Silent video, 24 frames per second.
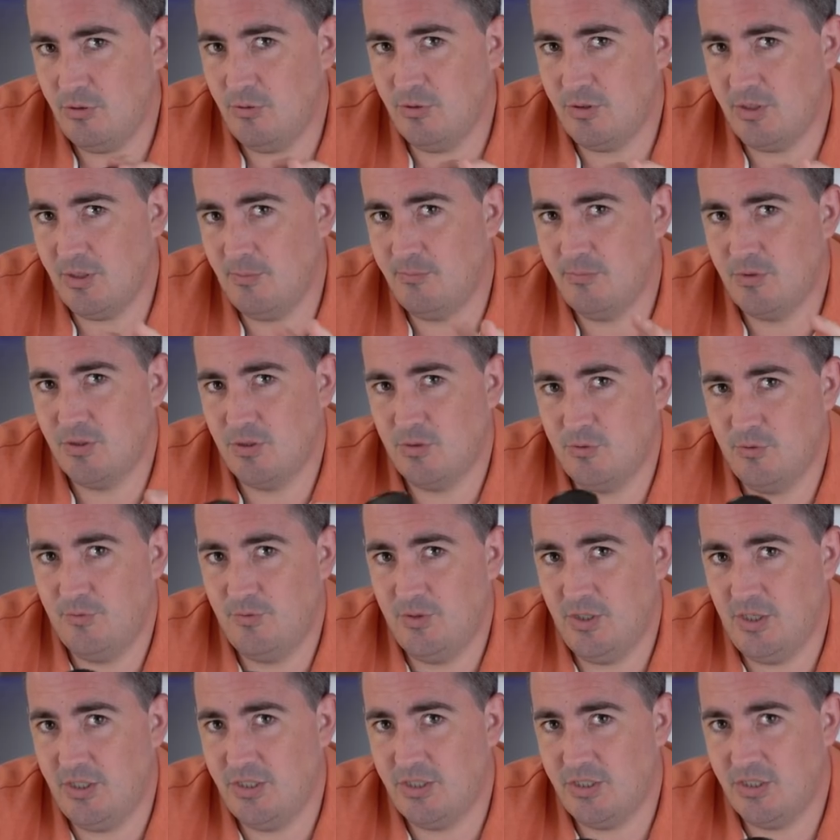do some sort of
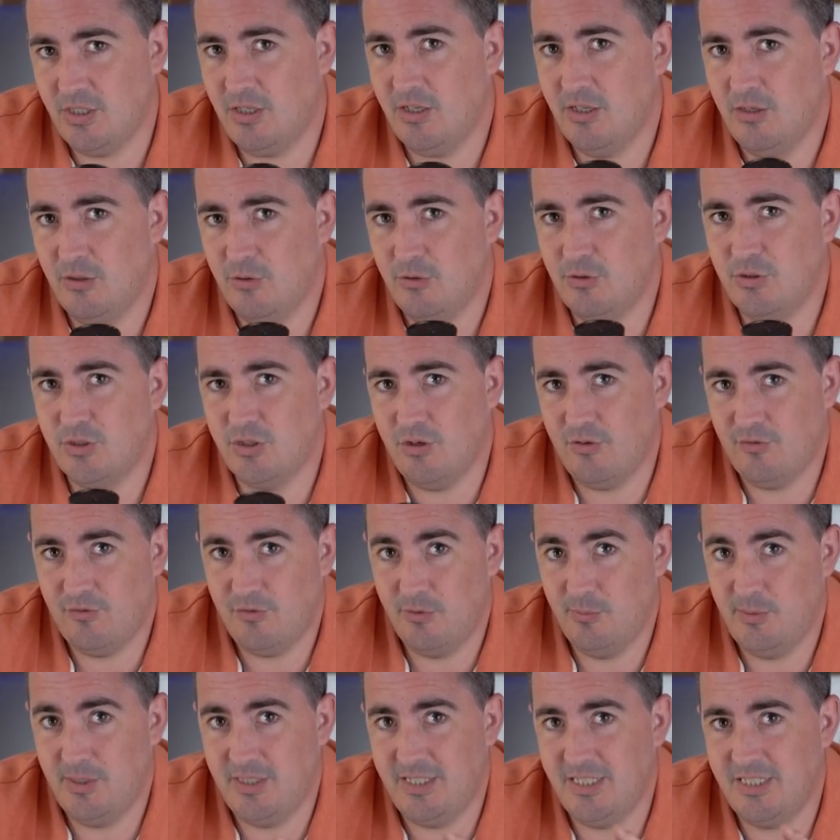nice dialogue shot
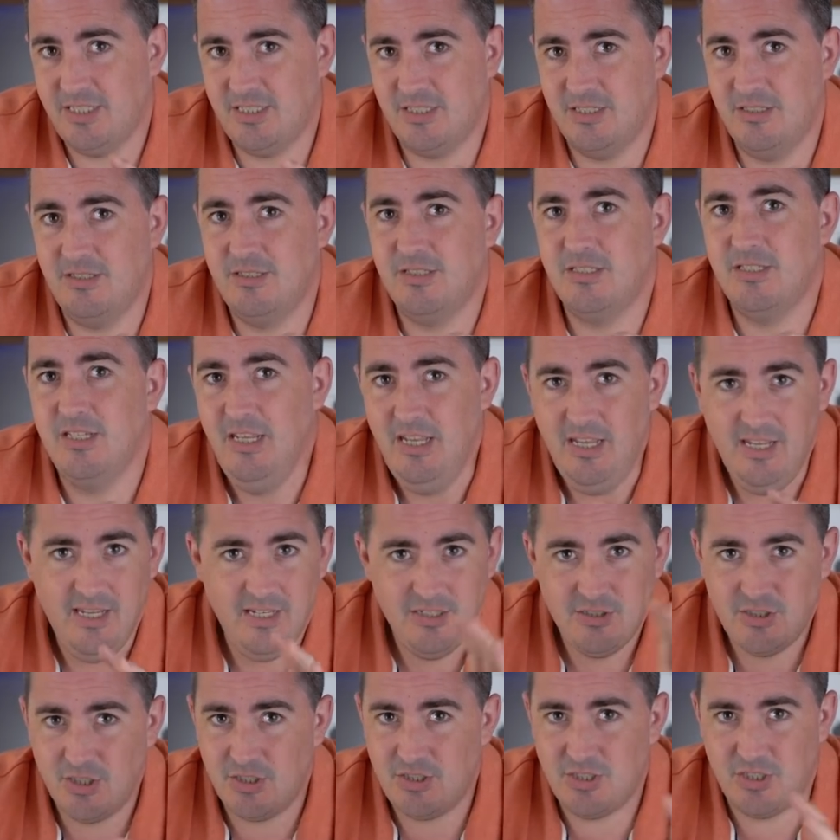from a distance,
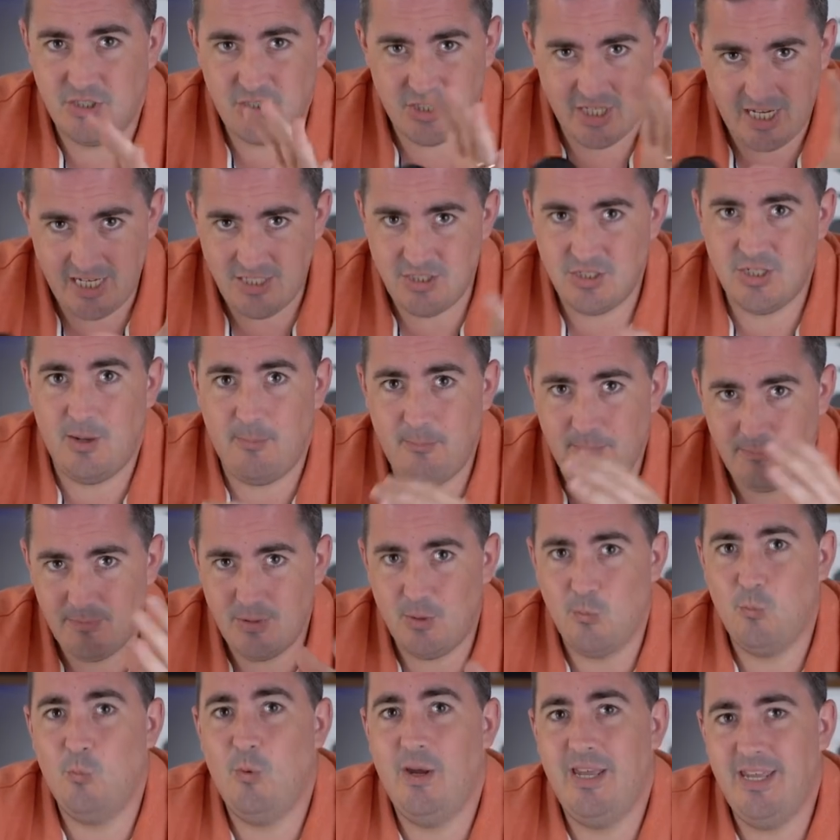just to change up
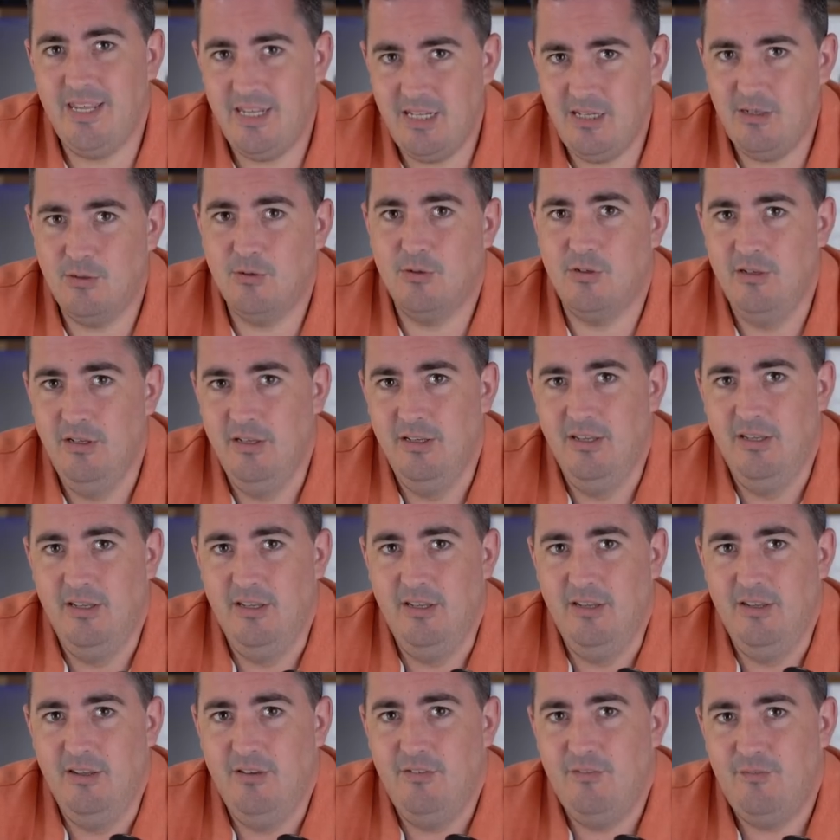the way your
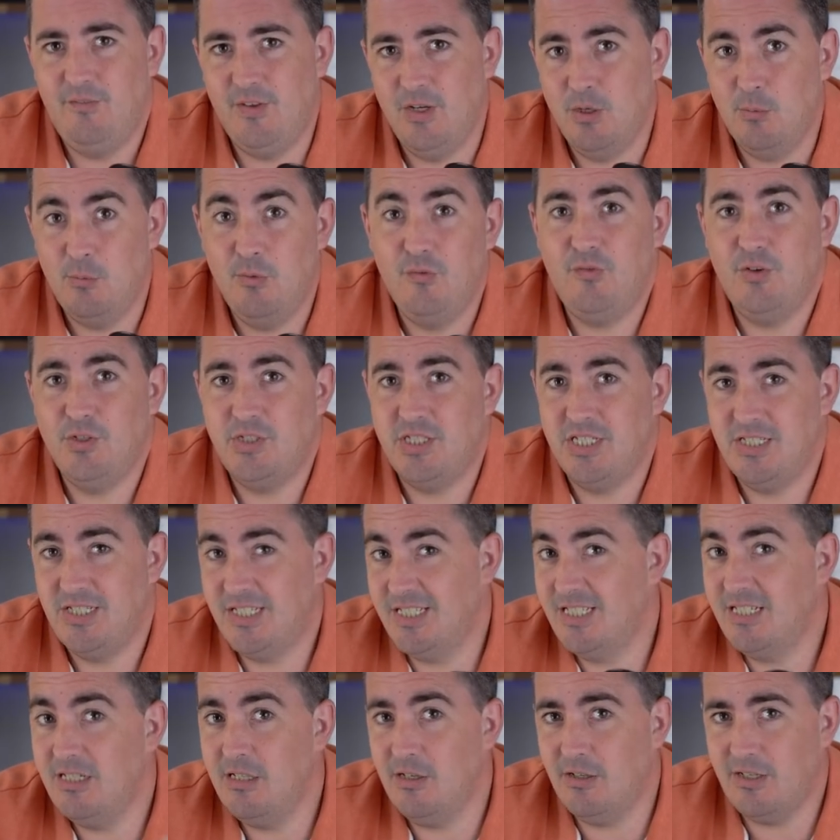film and footage
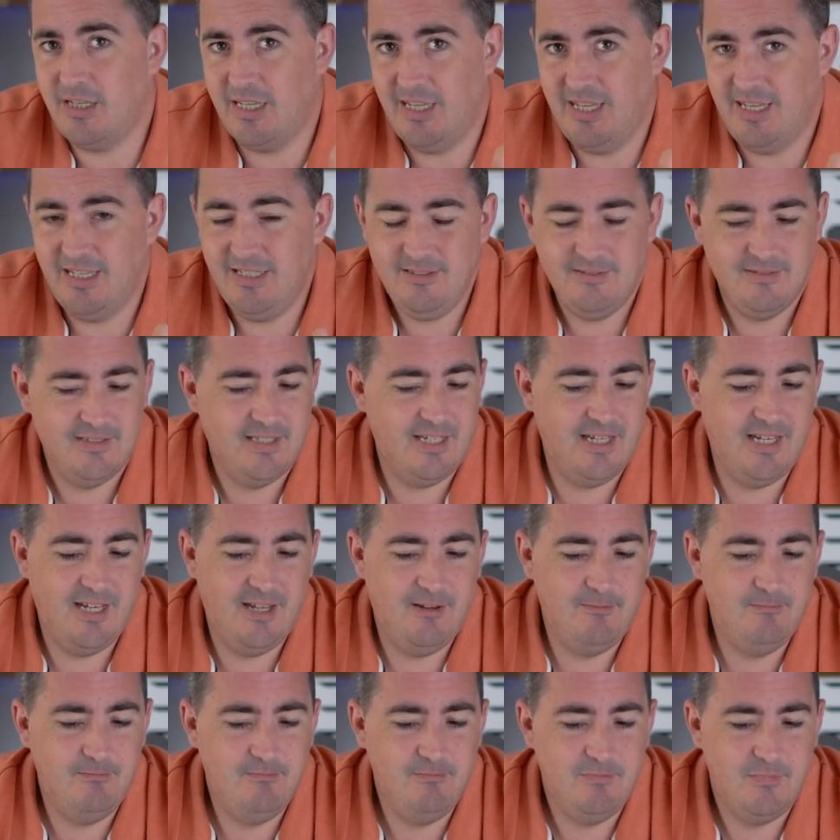is looking.
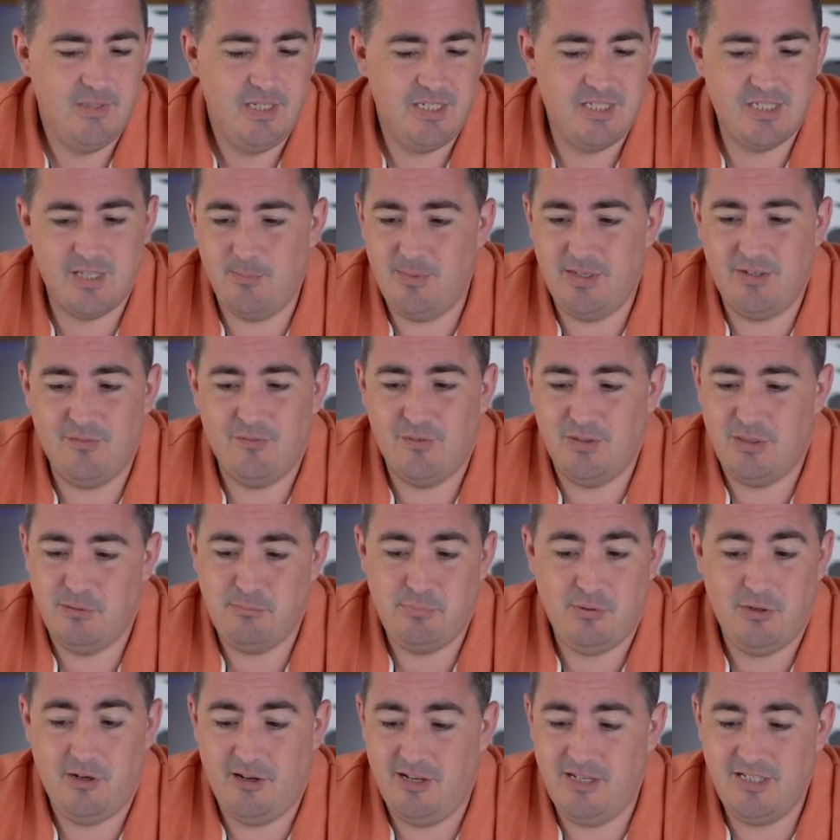Is something for the
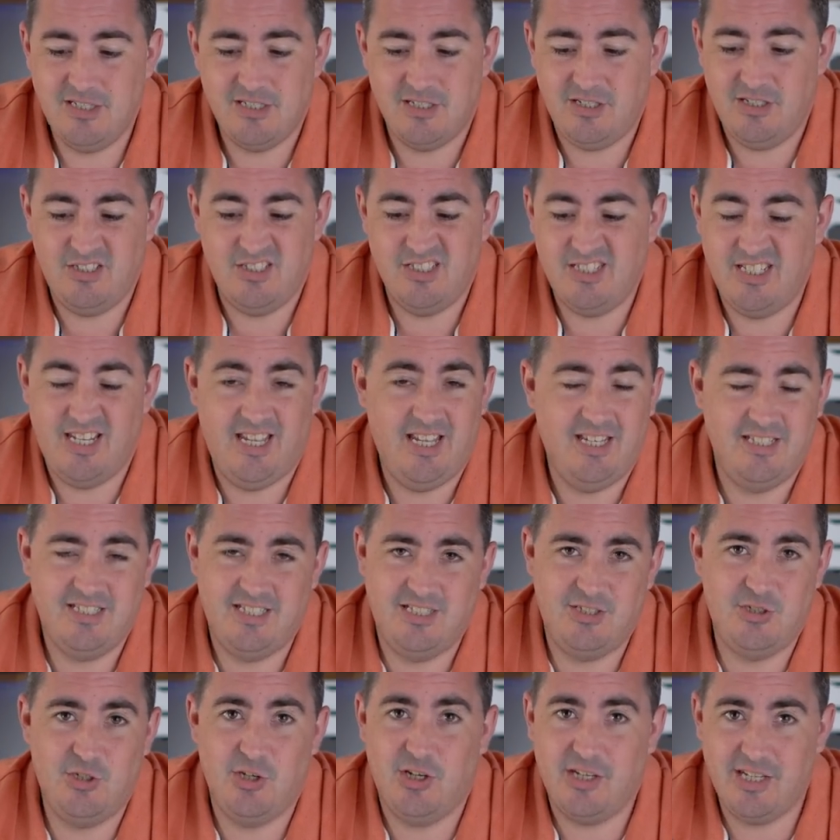price I just had
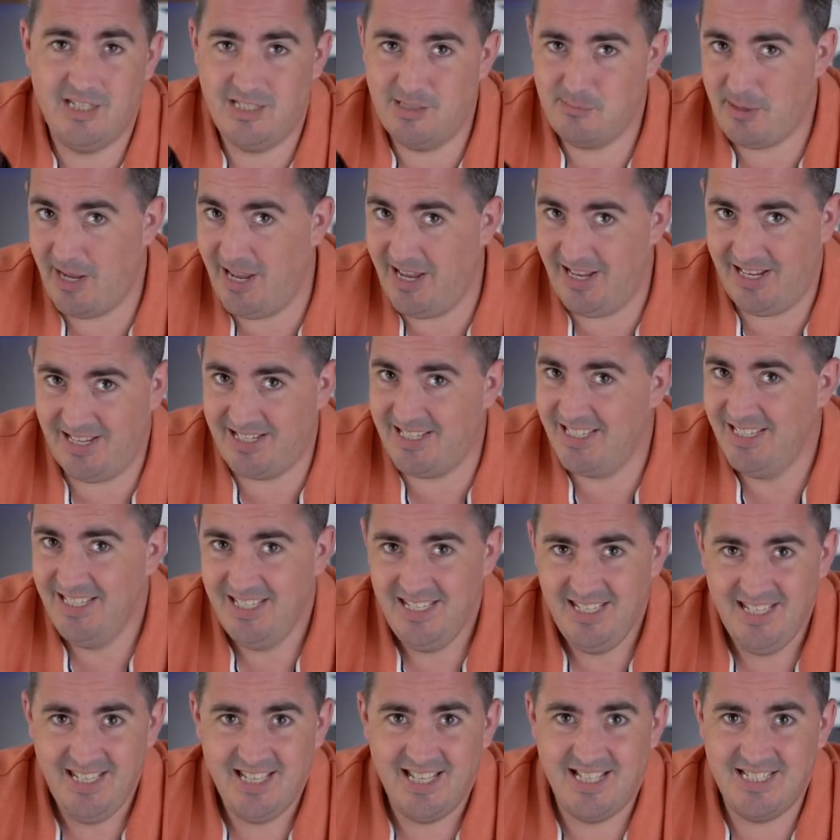to chuck in the bag
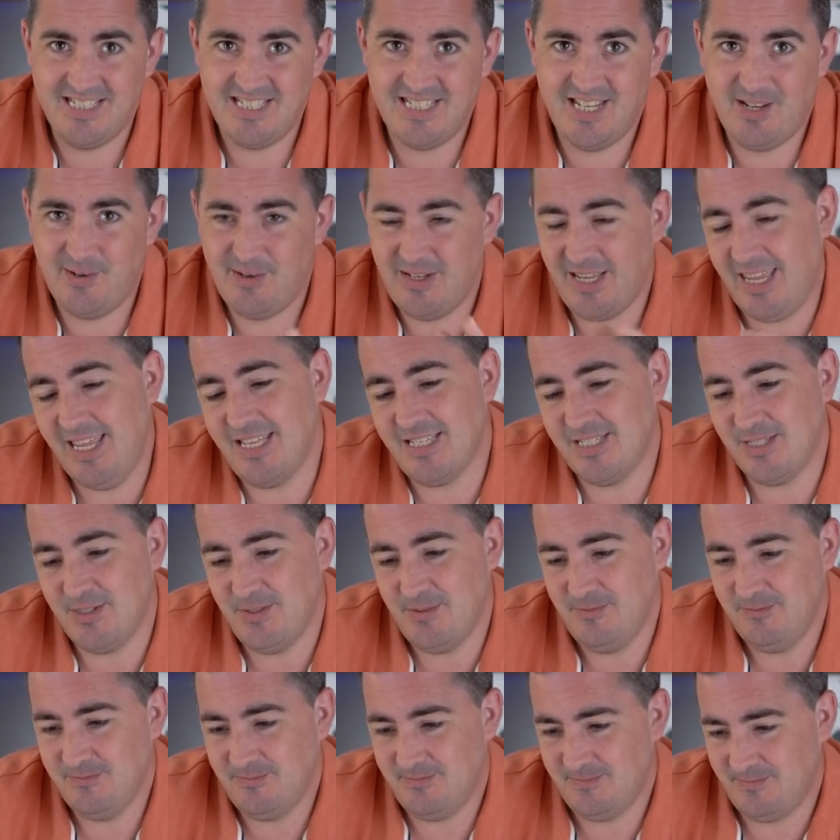and see how it gets
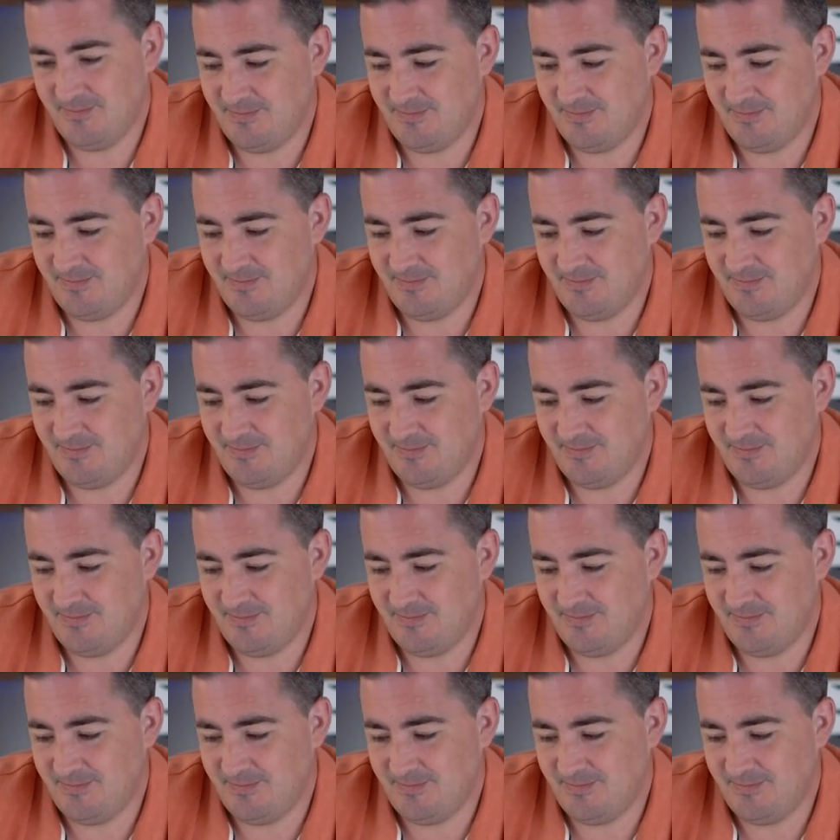on.